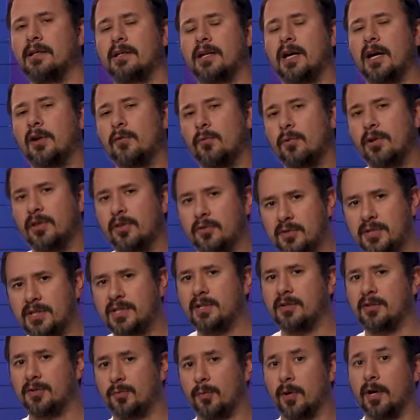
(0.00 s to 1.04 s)
Kind of one of those
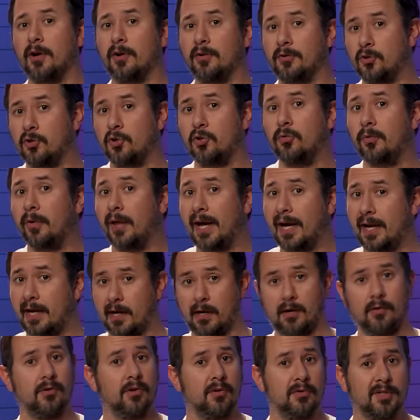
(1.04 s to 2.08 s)
deals where, do you like
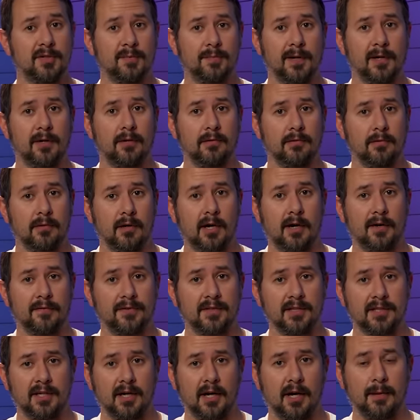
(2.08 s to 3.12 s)
how those smell off
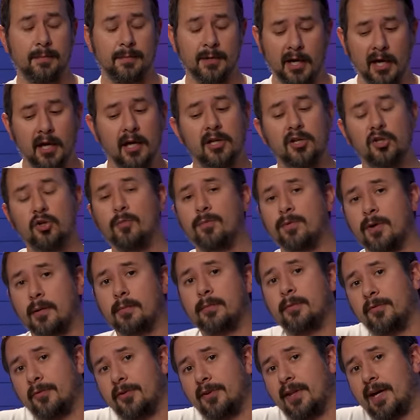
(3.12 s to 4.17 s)
the top? You'll
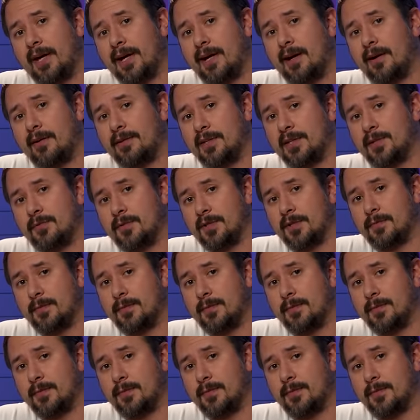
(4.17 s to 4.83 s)
probably like how this one